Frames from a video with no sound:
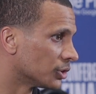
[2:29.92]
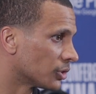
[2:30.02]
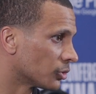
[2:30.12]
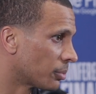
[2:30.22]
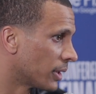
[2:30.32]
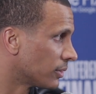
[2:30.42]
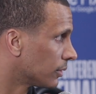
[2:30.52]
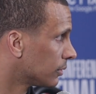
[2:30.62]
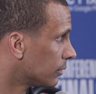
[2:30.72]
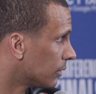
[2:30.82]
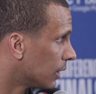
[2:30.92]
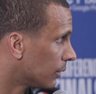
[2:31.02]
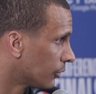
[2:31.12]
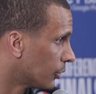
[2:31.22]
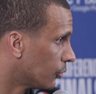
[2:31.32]
Just our spacing.
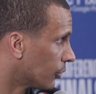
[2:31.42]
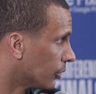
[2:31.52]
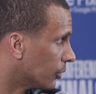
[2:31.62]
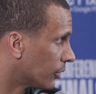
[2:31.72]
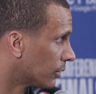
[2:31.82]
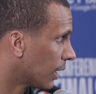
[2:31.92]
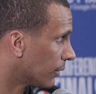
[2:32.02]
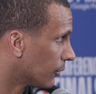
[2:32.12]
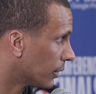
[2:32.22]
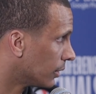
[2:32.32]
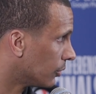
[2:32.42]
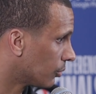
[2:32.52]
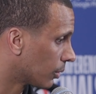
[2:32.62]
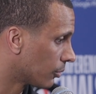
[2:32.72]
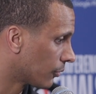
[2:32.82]
It was a use it or lose it. Had three,
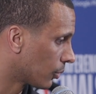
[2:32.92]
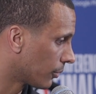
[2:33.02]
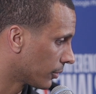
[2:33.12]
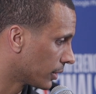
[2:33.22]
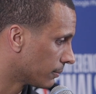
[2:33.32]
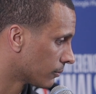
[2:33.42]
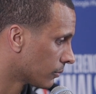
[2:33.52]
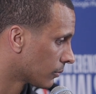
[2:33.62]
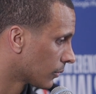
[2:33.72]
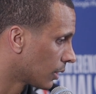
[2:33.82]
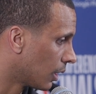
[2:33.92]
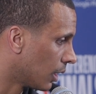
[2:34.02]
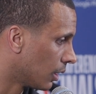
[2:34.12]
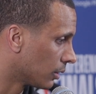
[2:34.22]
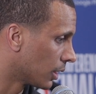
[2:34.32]
used one before three.
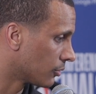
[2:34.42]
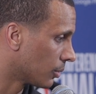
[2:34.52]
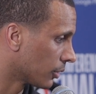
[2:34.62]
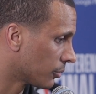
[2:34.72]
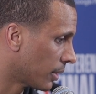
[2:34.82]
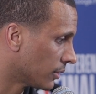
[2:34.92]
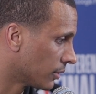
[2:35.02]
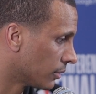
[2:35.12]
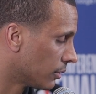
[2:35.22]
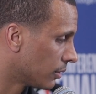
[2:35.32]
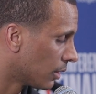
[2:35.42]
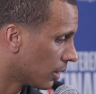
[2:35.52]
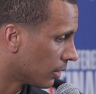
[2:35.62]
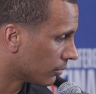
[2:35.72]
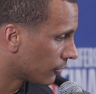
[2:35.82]
Got to our spacing.
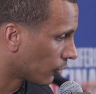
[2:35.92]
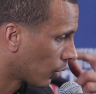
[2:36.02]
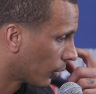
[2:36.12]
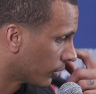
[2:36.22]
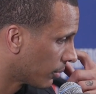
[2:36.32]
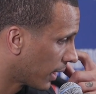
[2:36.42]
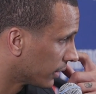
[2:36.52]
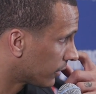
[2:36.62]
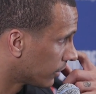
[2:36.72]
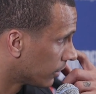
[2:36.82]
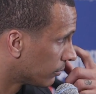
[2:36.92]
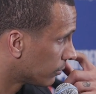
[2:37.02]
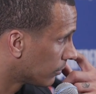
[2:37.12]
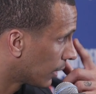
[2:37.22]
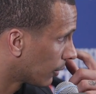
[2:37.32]
Floor wasn't balanced, and
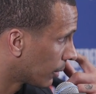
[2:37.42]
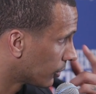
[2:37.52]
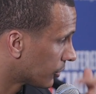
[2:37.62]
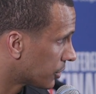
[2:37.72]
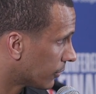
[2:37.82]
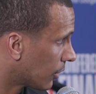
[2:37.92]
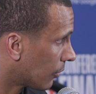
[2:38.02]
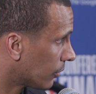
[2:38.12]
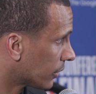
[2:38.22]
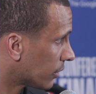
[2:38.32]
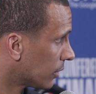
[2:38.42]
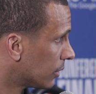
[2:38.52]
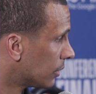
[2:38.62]
they were able to shift off of us.